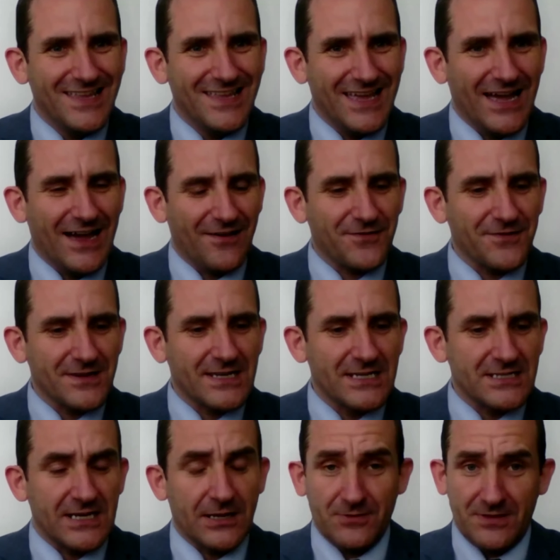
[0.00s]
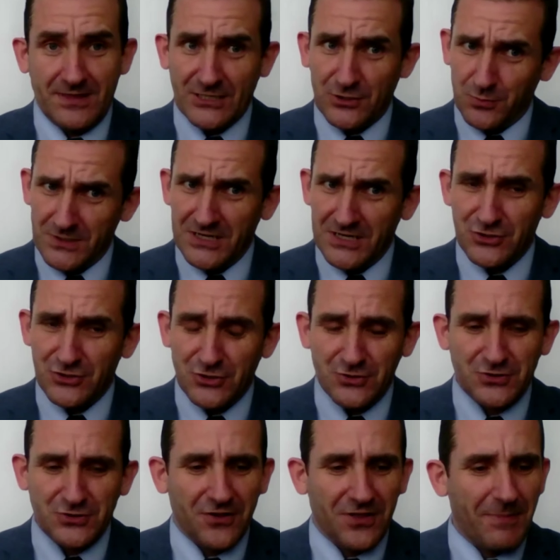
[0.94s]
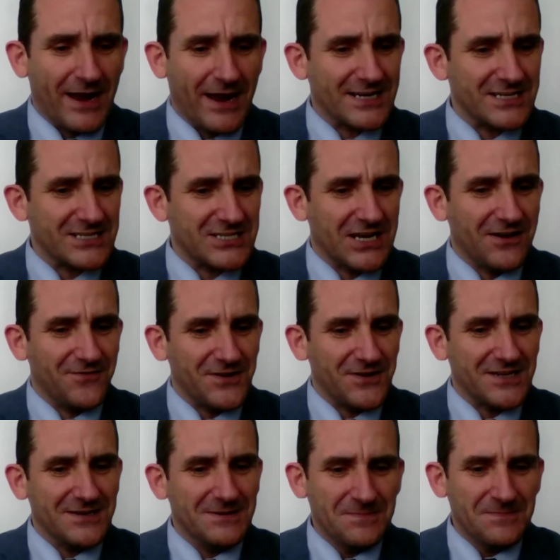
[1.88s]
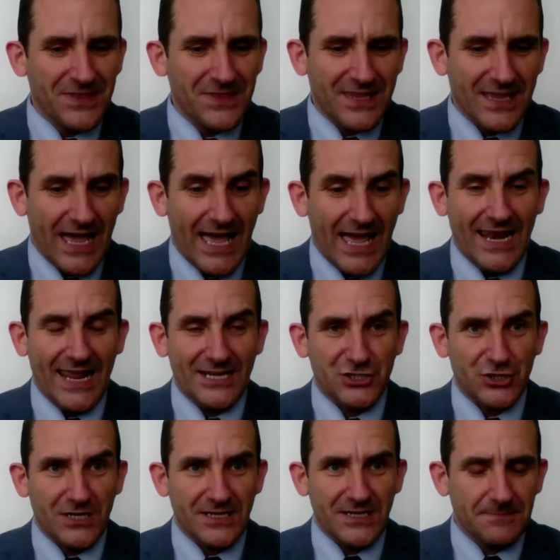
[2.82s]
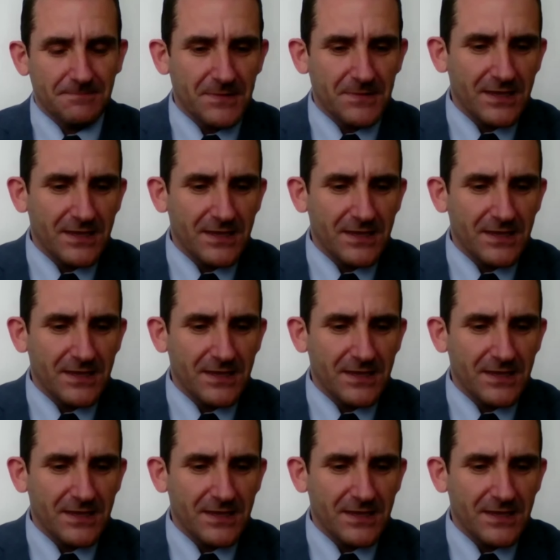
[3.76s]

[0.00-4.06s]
because this was introduced on the back of safety, allegedly.